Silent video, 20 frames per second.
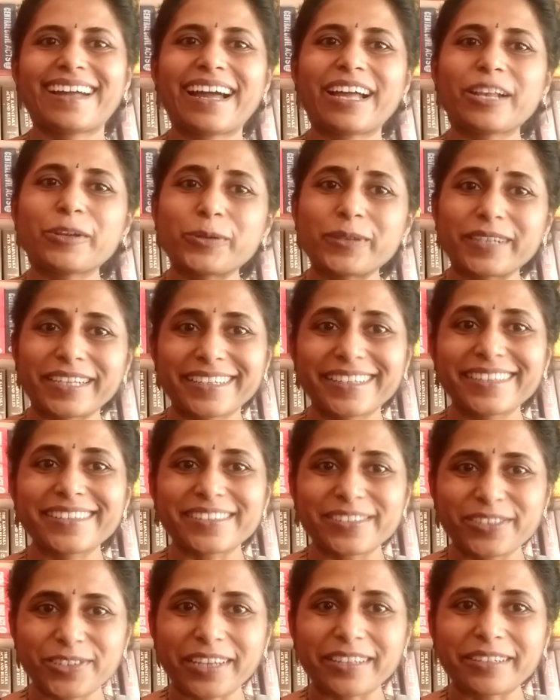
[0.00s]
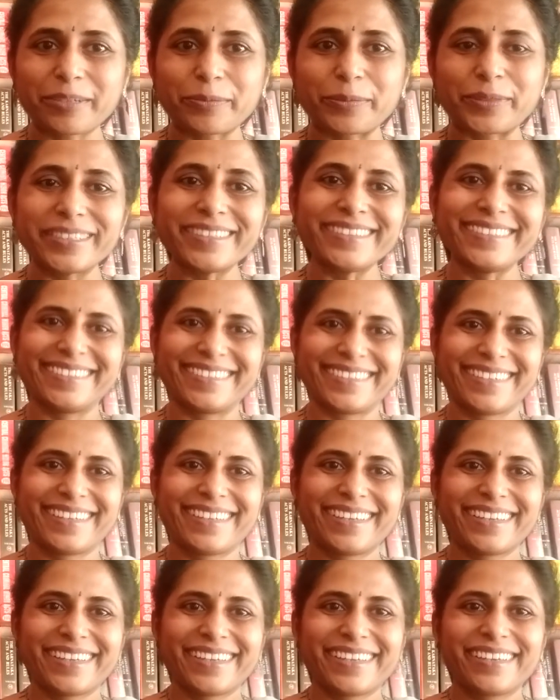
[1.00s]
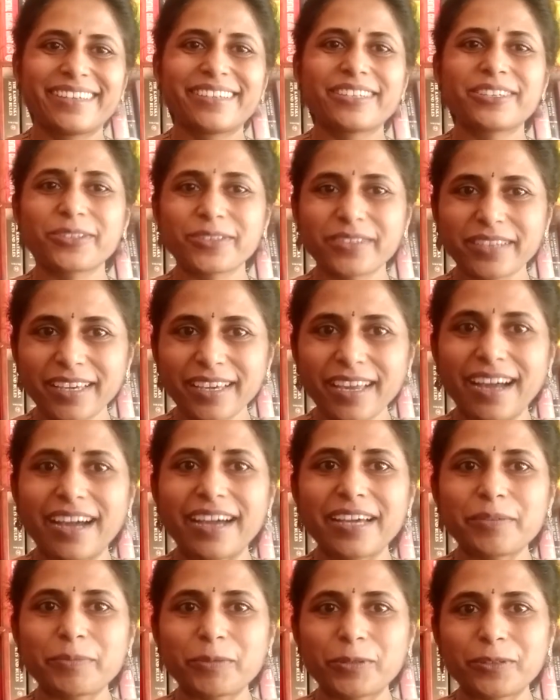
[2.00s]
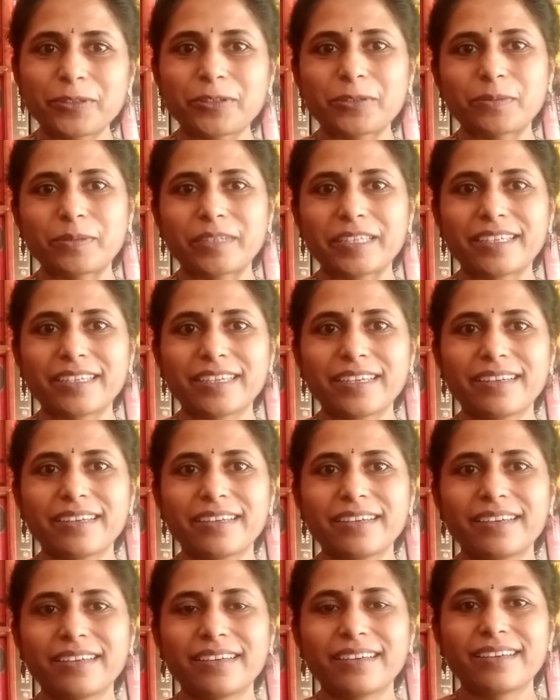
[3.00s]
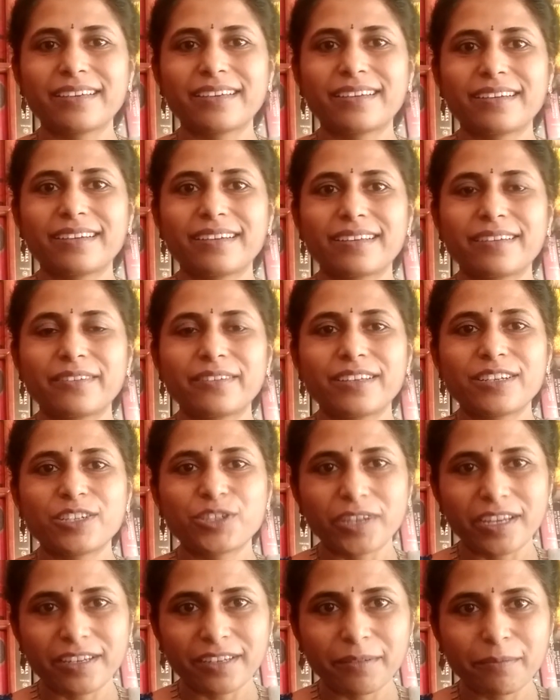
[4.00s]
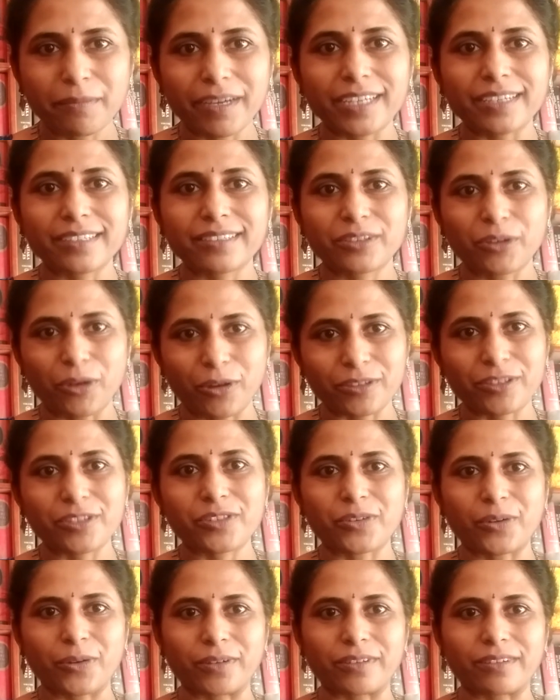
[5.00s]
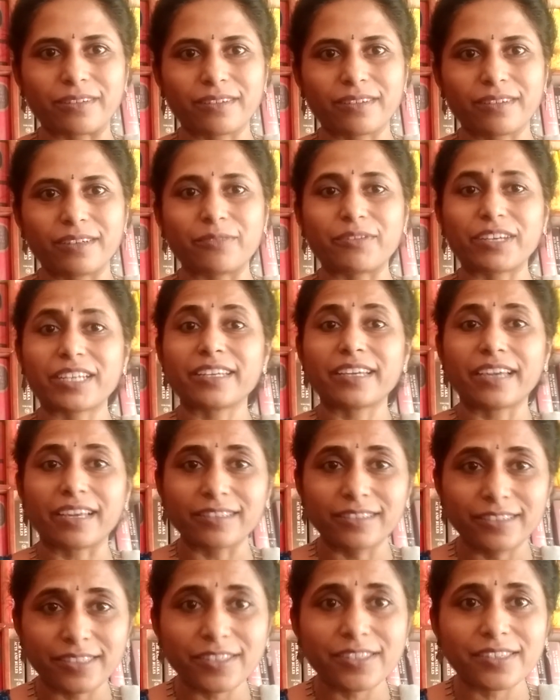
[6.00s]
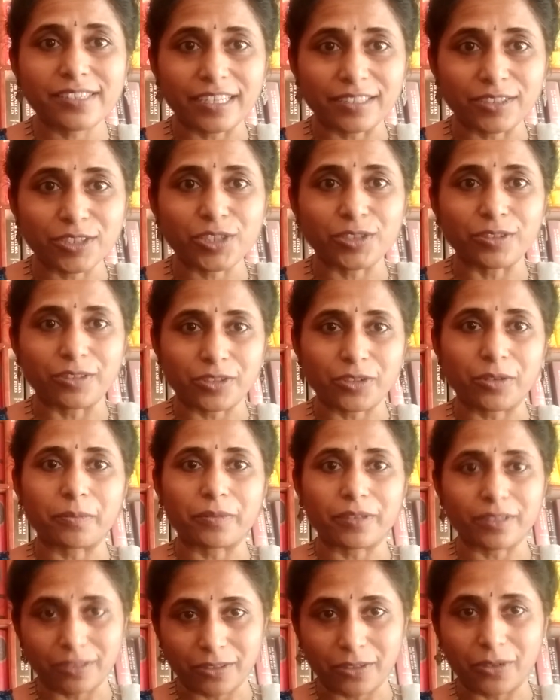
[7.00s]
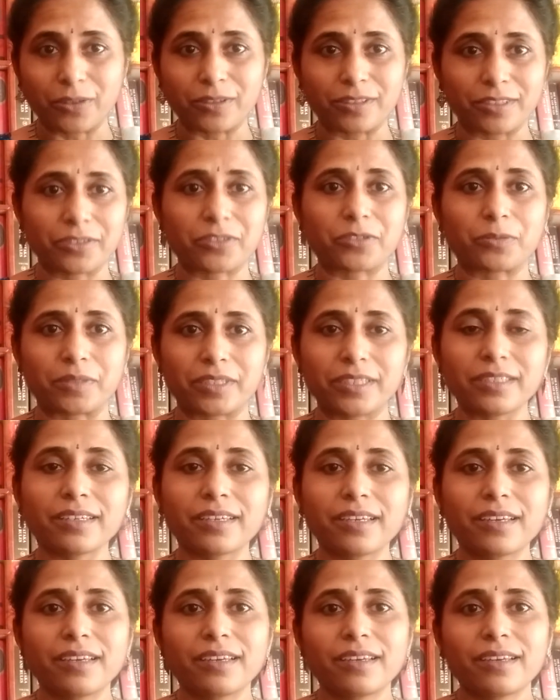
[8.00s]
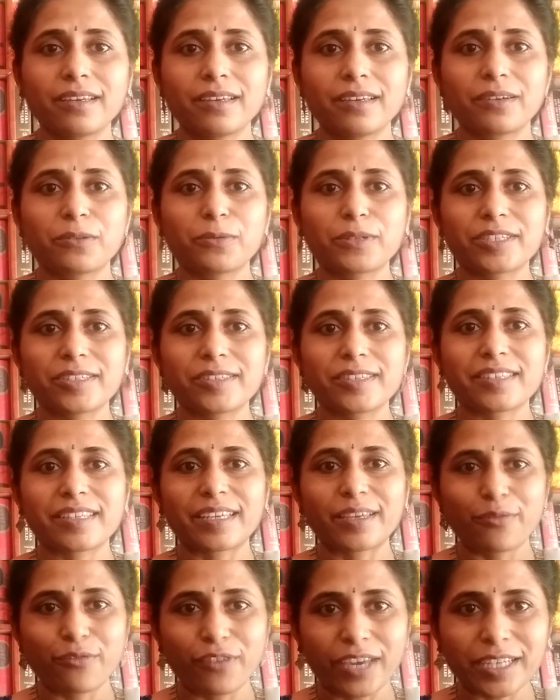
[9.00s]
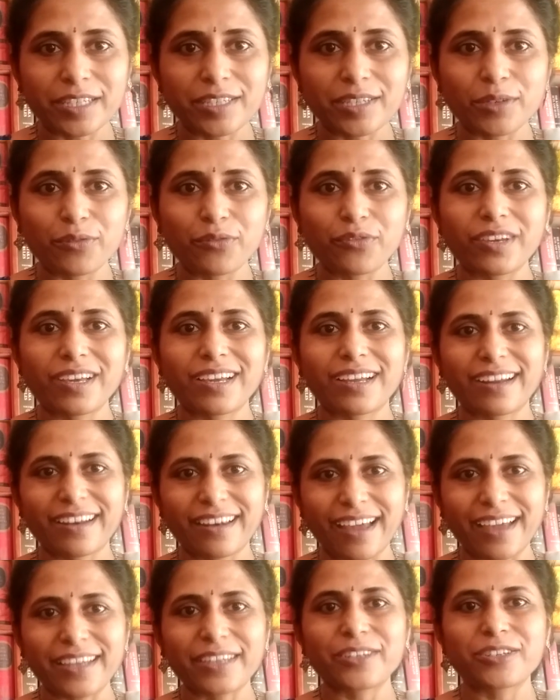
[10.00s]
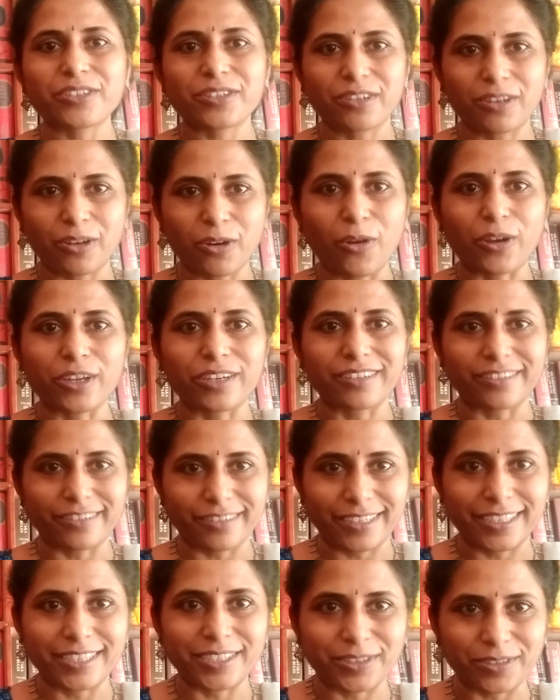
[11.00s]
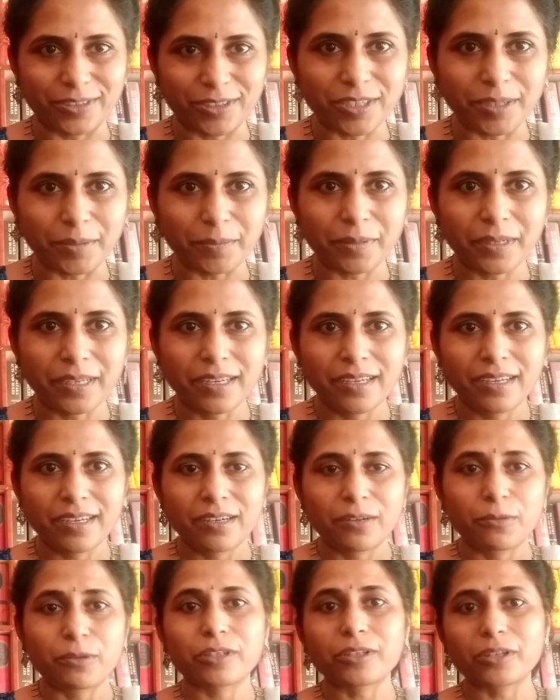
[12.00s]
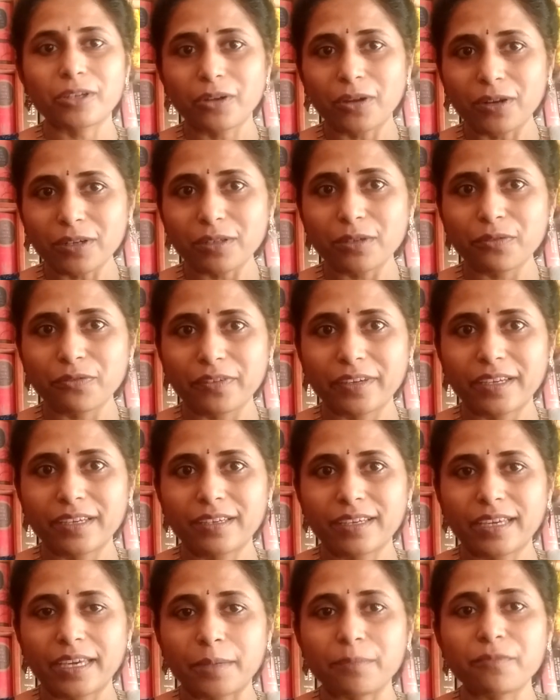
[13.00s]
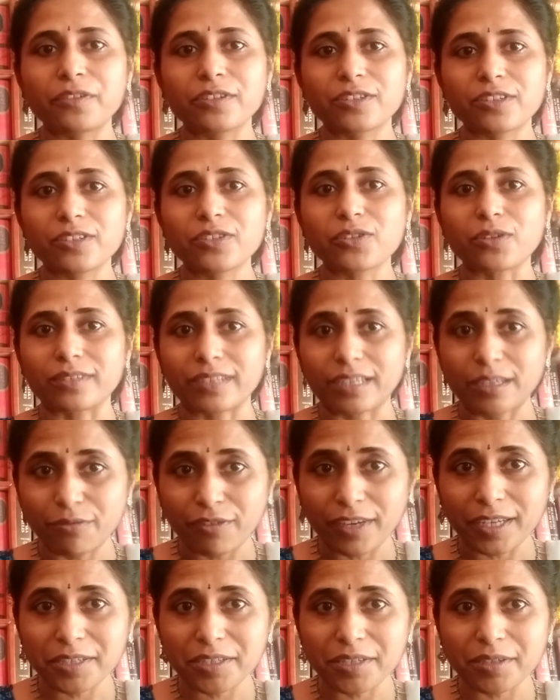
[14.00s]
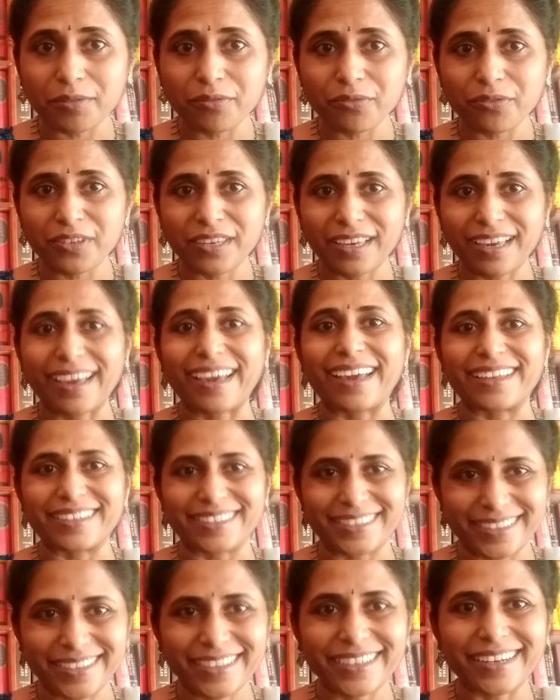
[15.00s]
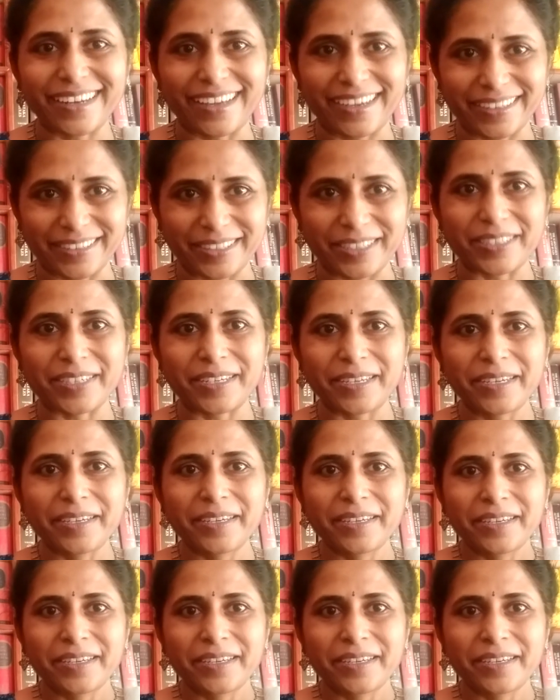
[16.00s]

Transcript: Hello, ladies and gentlemen. Today I am going to be sharing my thoughts on a very existential topic, according to me, which is effective client lawyer relationship, with a lot of emphasis on effective and client.